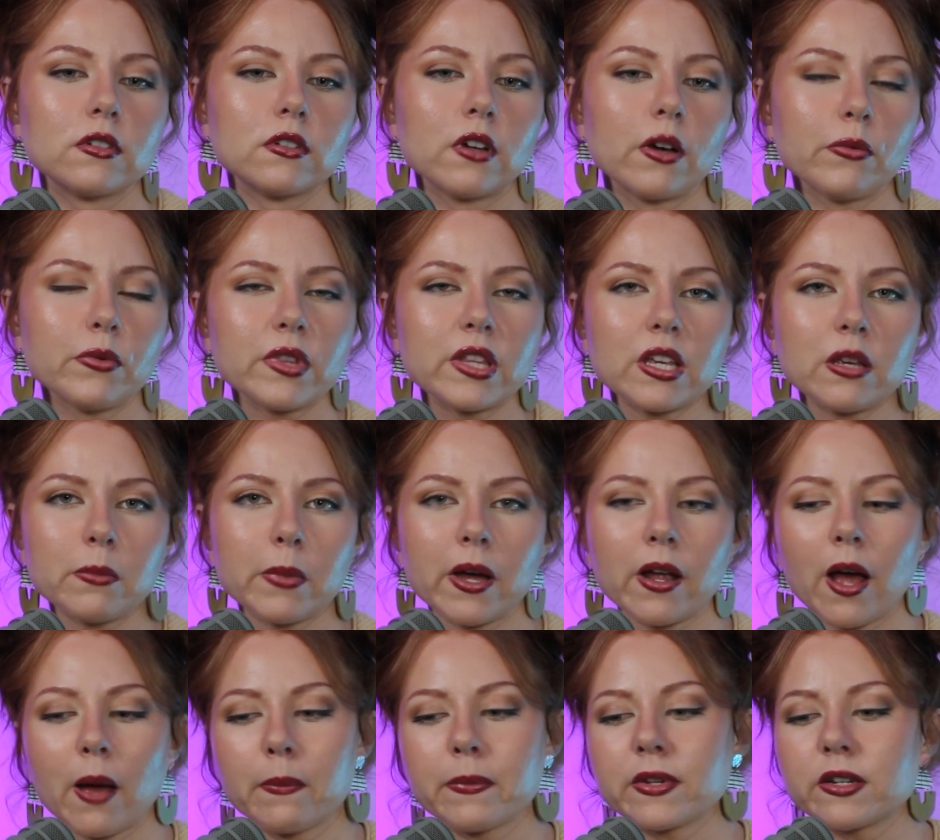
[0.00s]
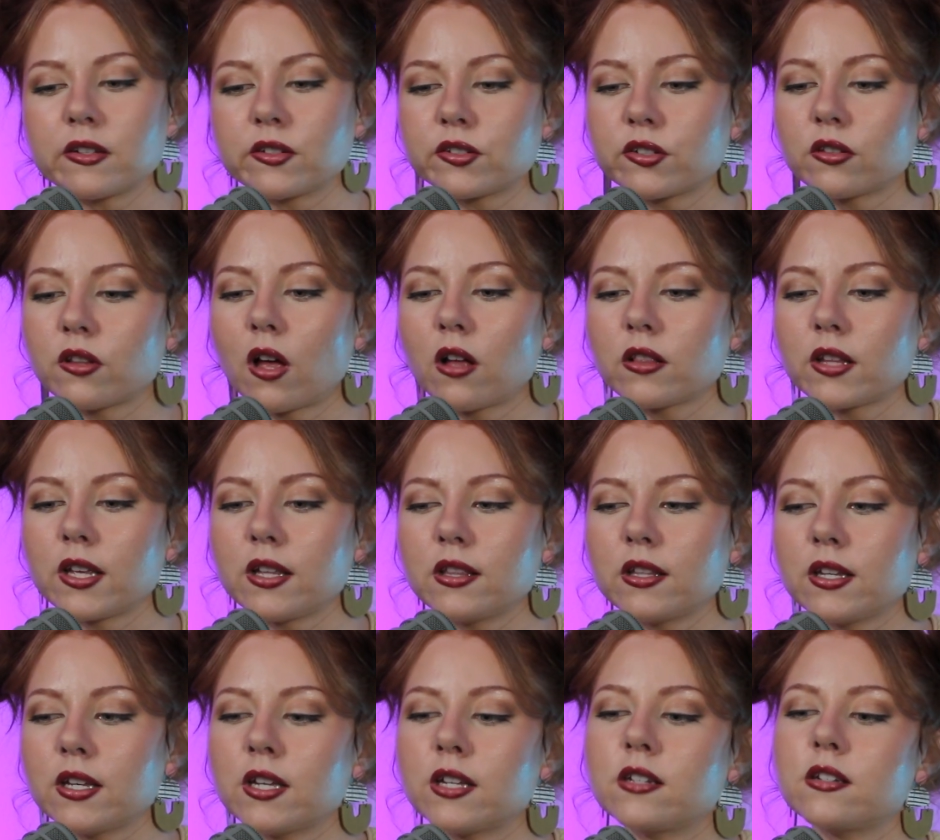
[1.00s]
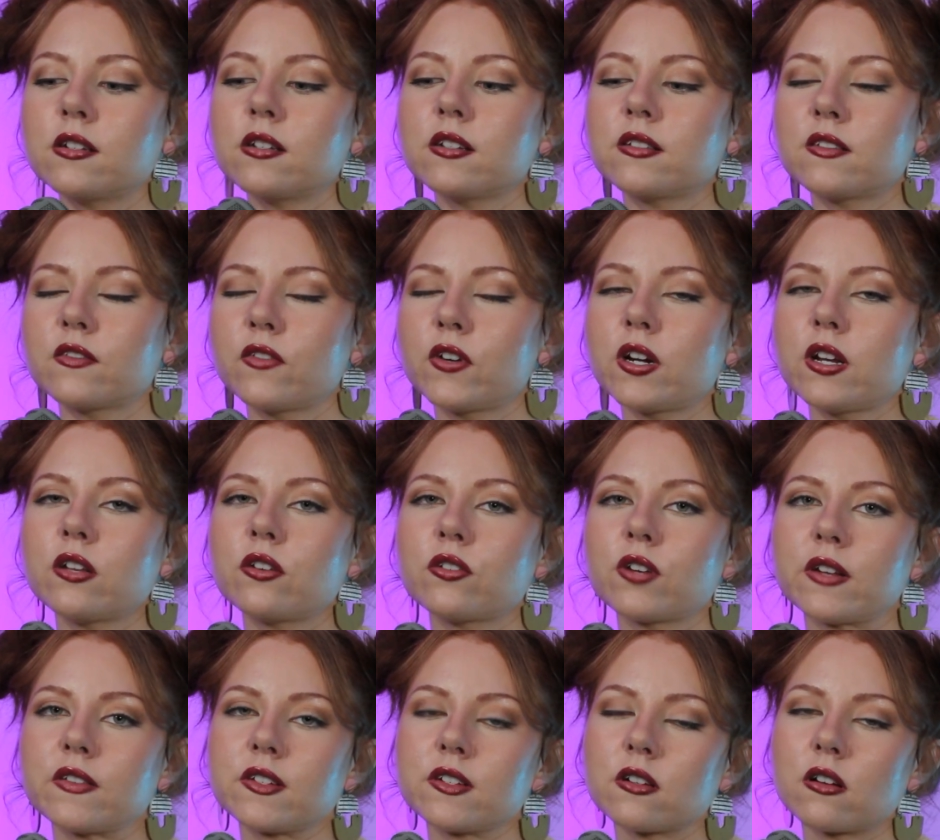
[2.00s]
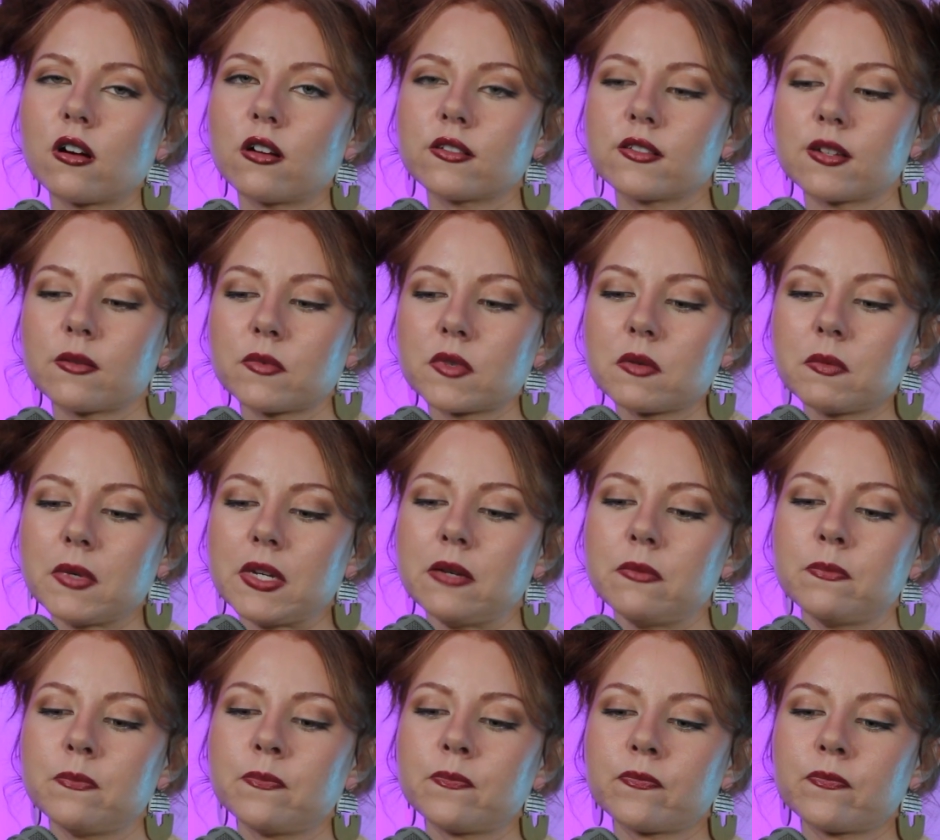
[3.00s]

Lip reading: I've been thinking about happiness a lot lately, and it's a very interesting concept to me.